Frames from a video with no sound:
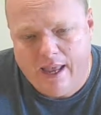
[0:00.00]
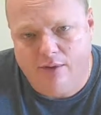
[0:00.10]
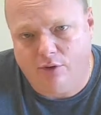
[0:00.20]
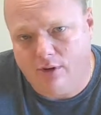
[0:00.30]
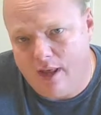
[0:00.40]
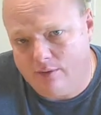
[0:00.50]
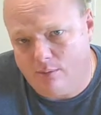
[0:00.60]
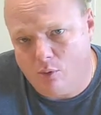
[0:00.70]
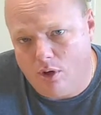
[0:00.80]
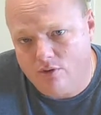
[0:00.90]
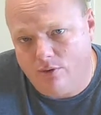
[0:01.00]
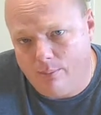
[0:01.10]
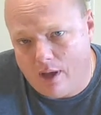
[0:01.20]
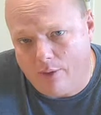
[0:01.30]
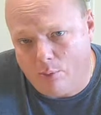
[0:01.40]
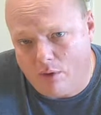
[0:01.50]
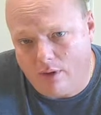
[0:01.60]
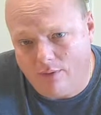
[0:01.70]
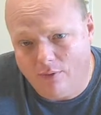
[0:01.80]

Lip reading: and started asking them questions about the product.